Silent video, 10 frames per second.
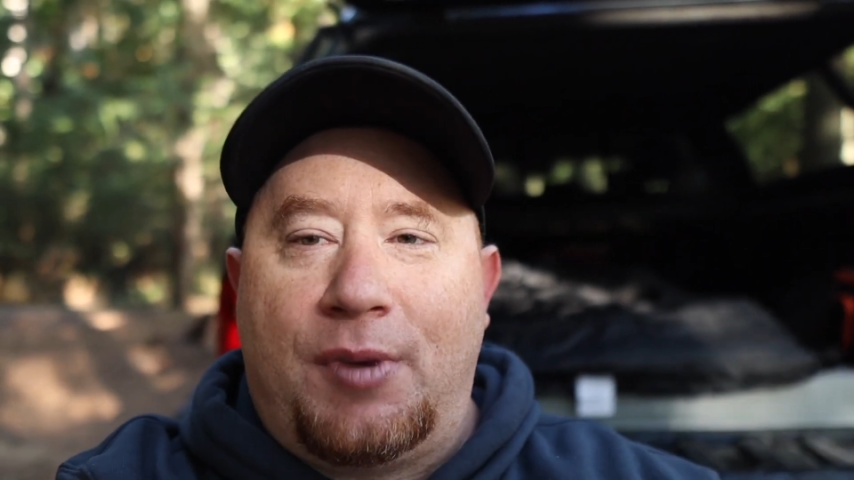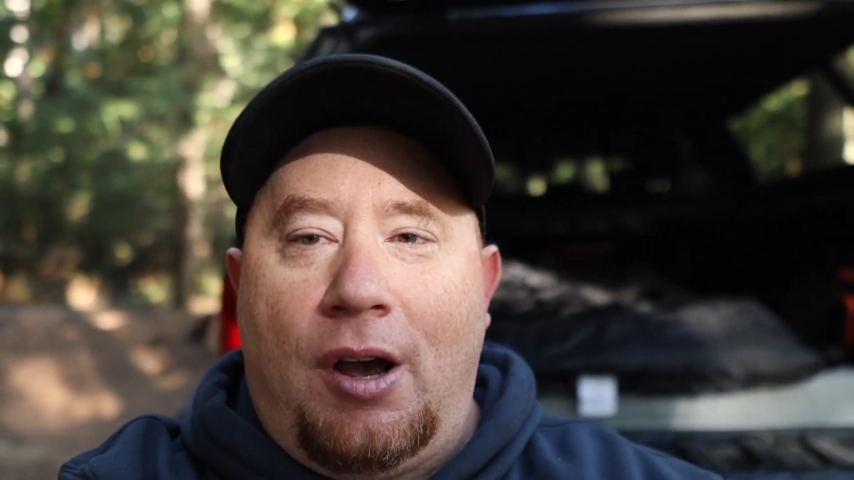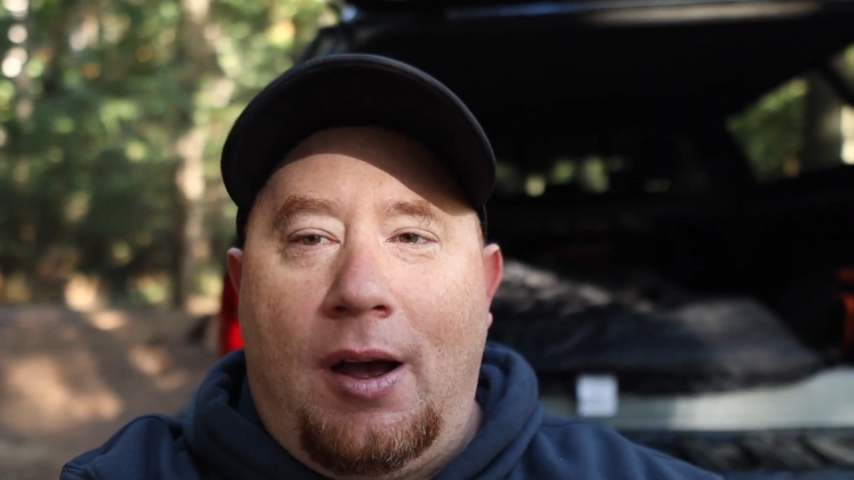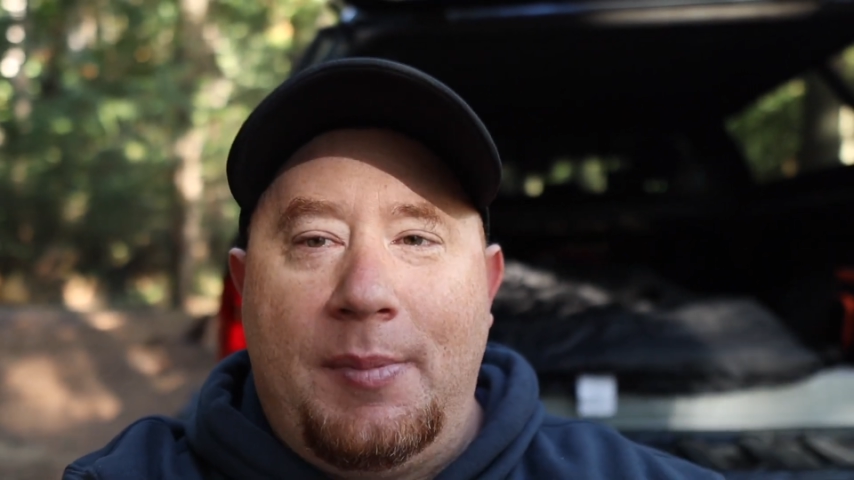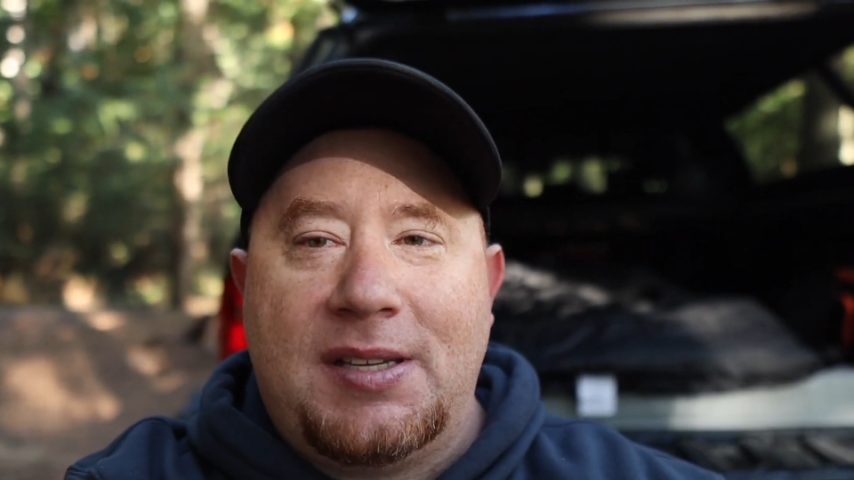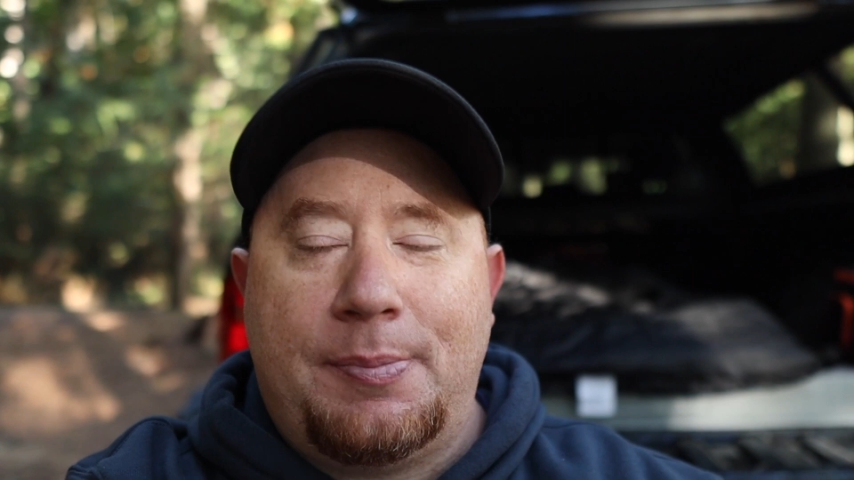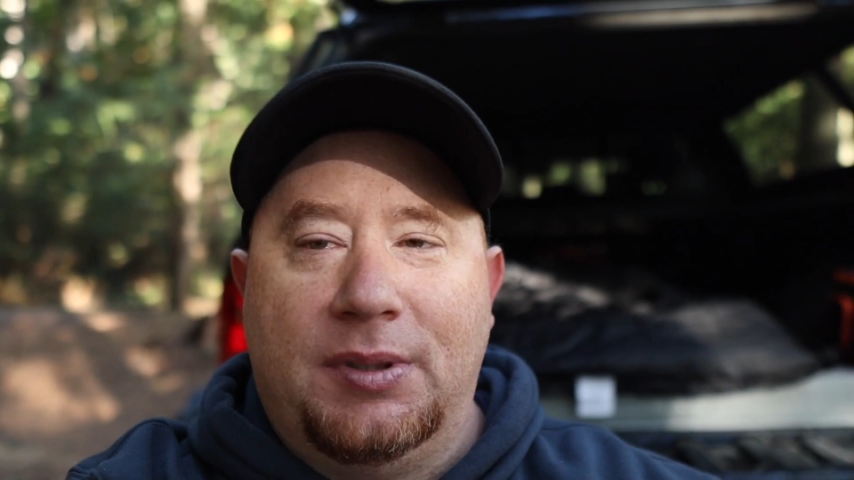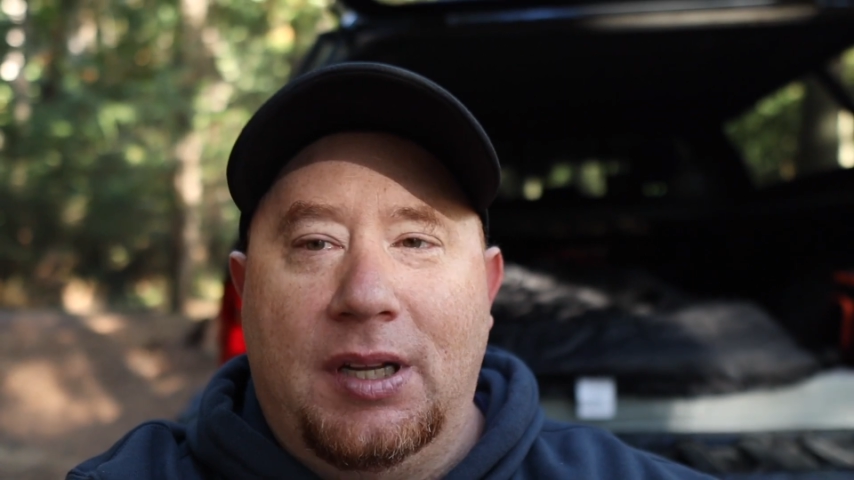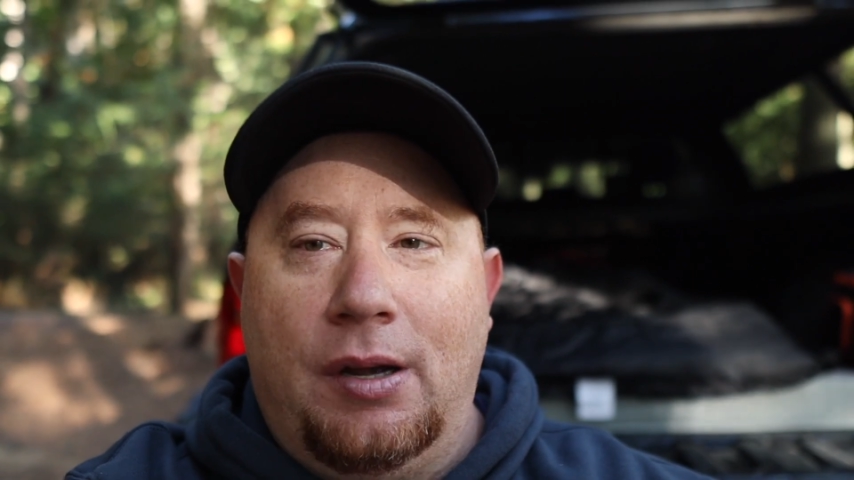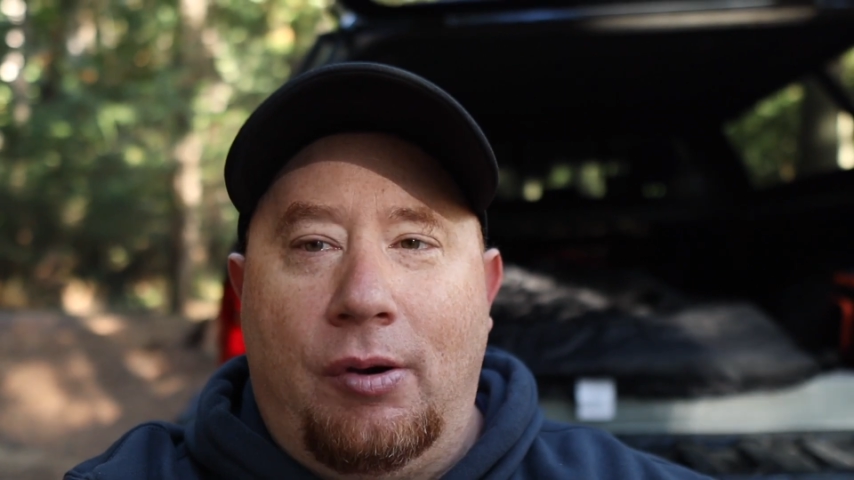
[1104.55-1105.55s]
comments
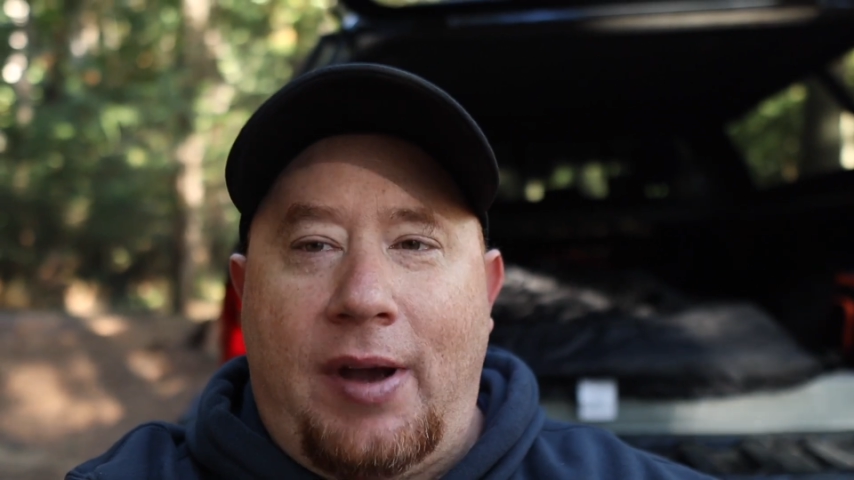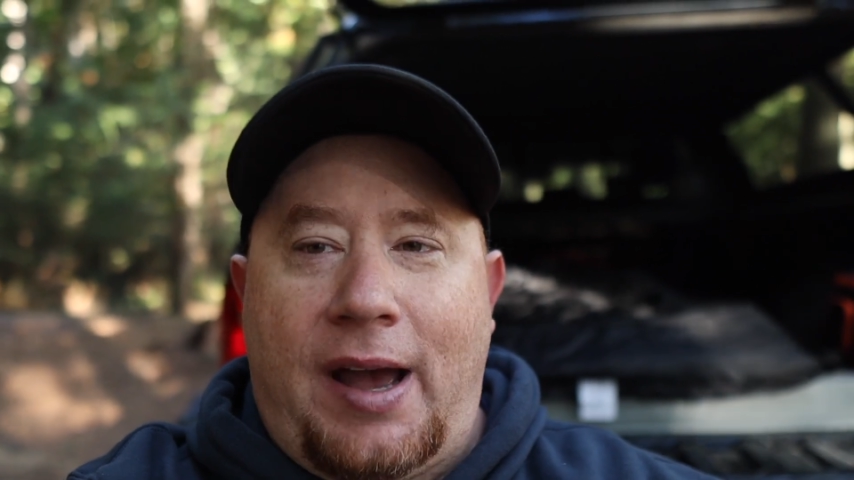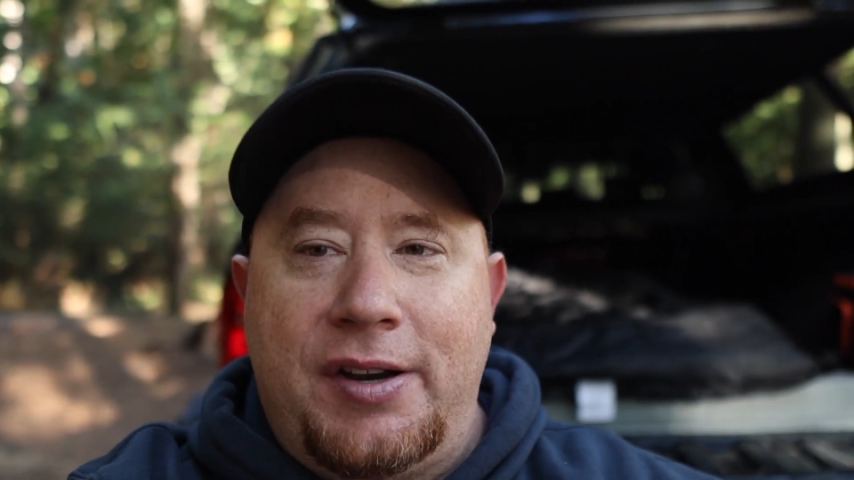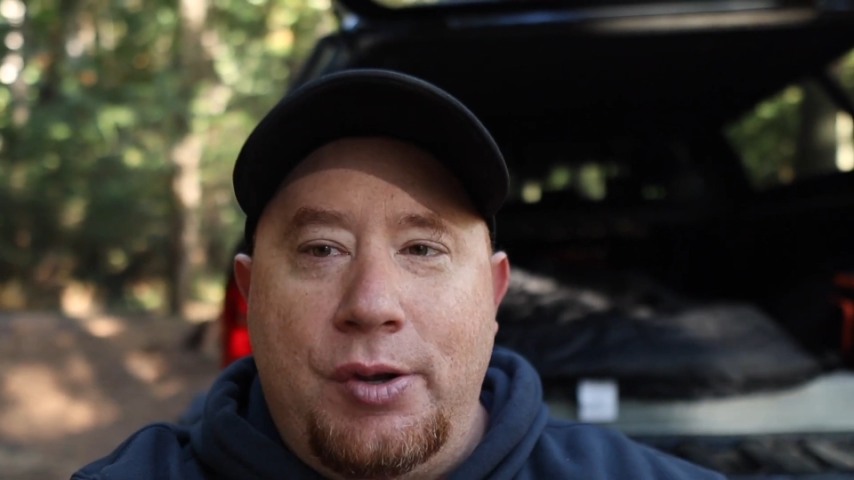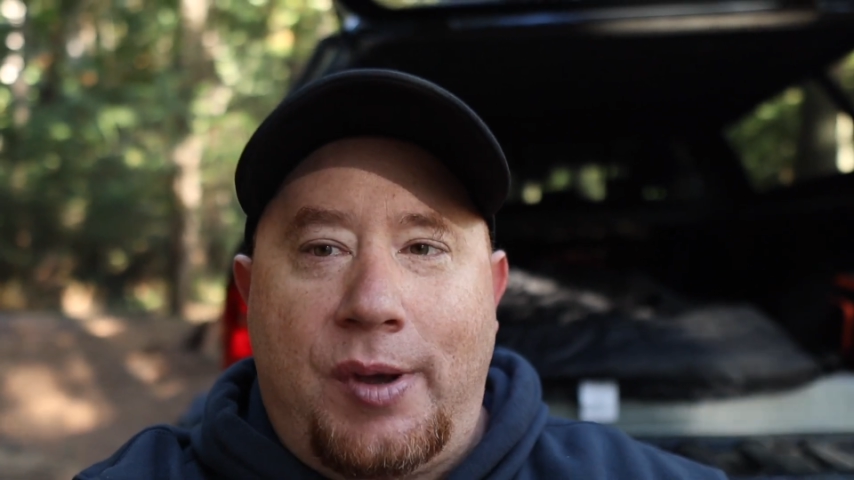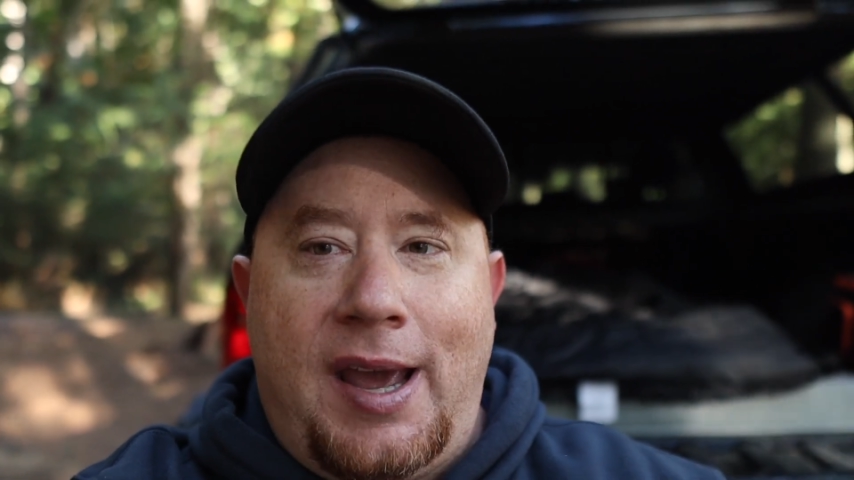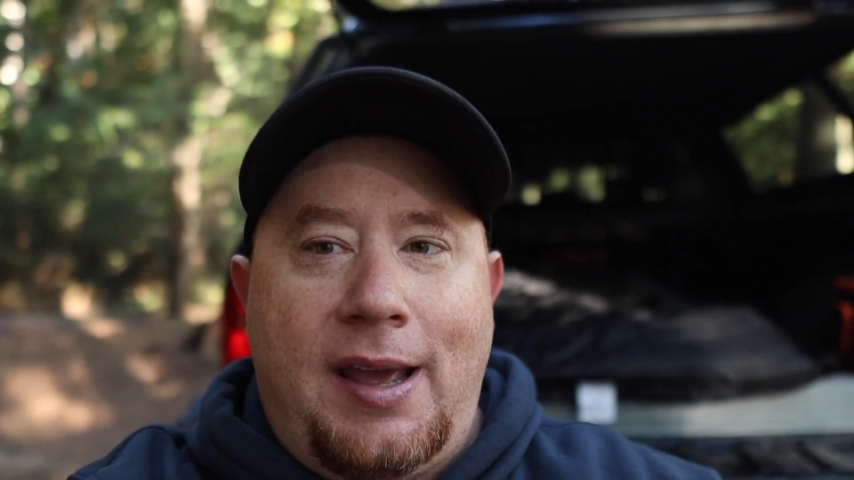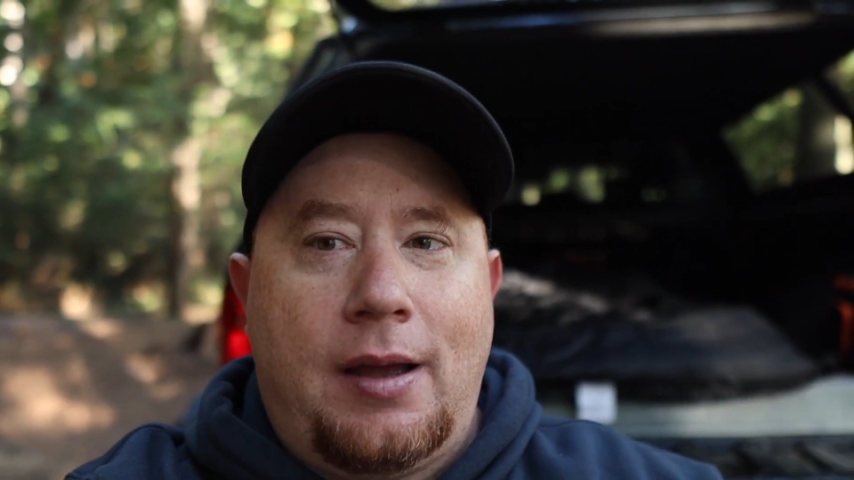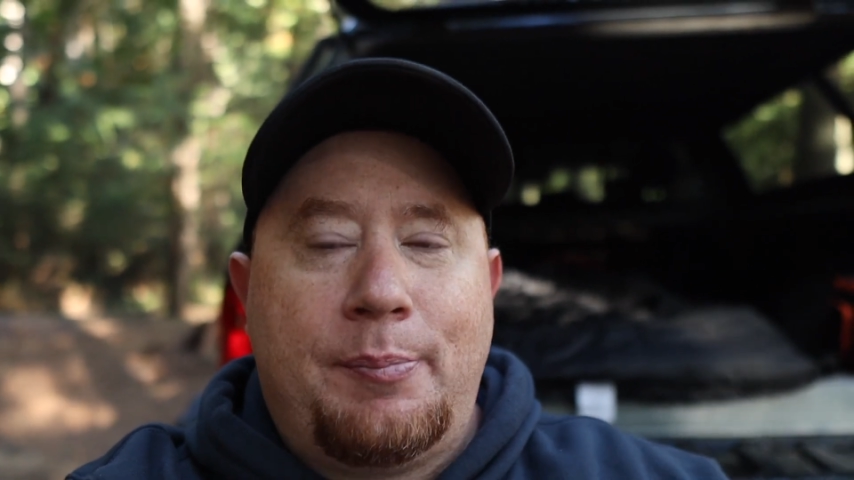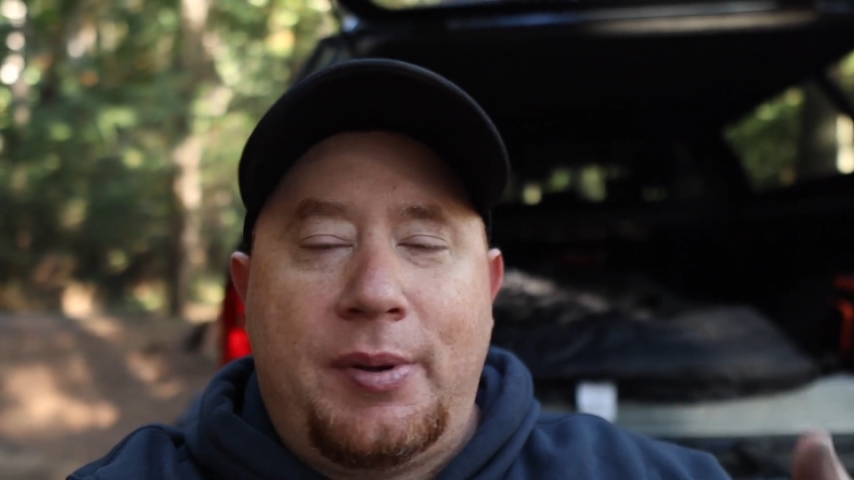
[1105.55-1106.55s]
below. How do you
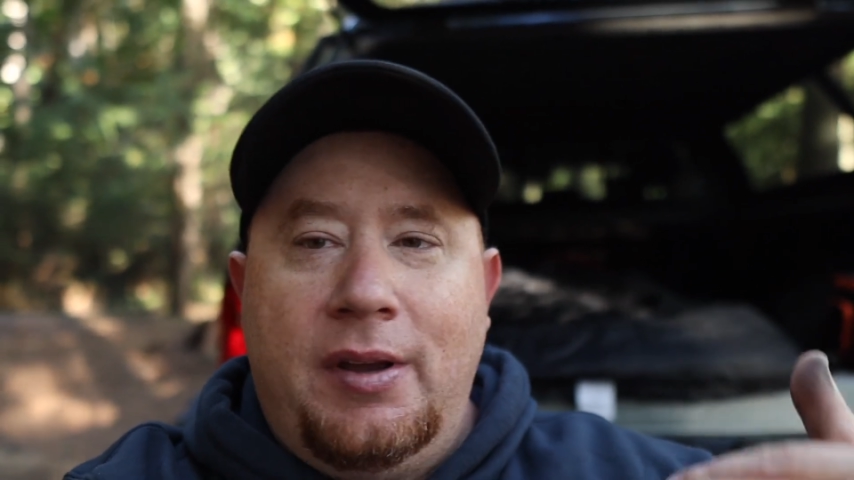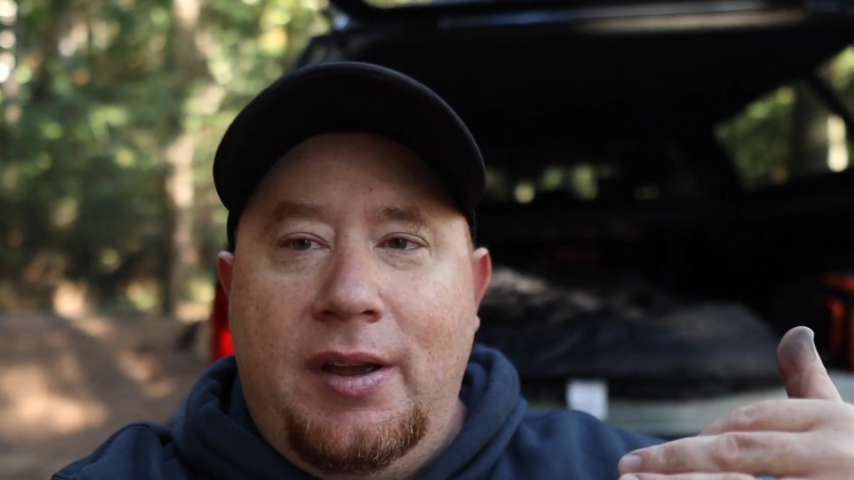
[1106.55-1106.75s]
camp?